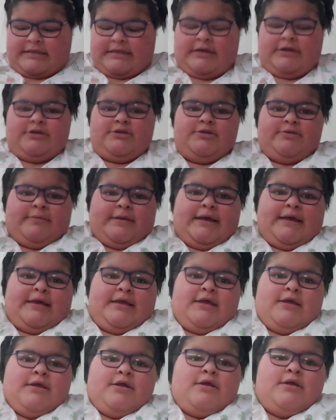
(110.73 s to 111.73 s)
Then I'll do
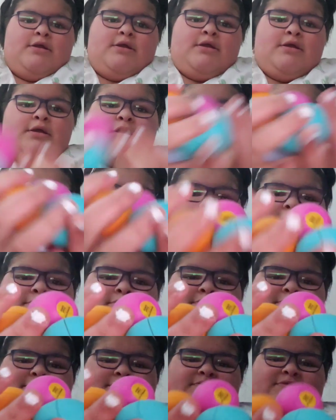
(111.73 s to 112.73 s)
my
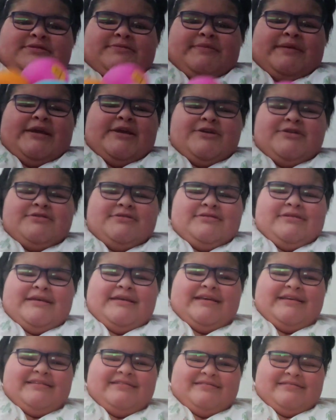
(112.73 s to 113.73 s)
spears,
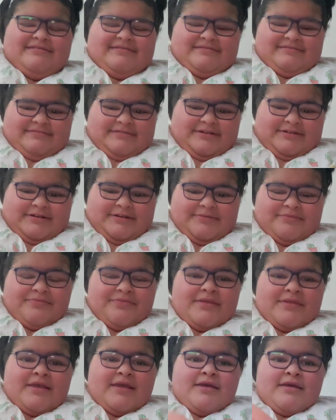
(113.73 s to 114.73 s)
I guess. I don't know.
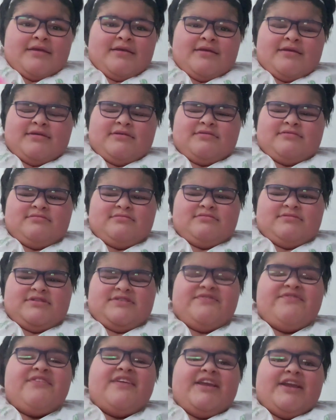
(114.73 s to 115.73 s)

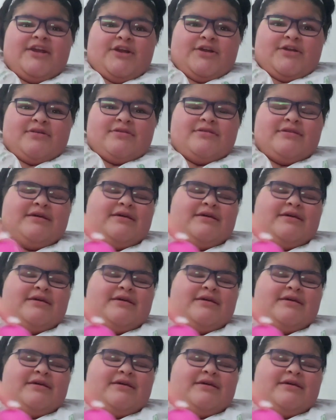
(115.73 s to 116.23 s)
Sphere.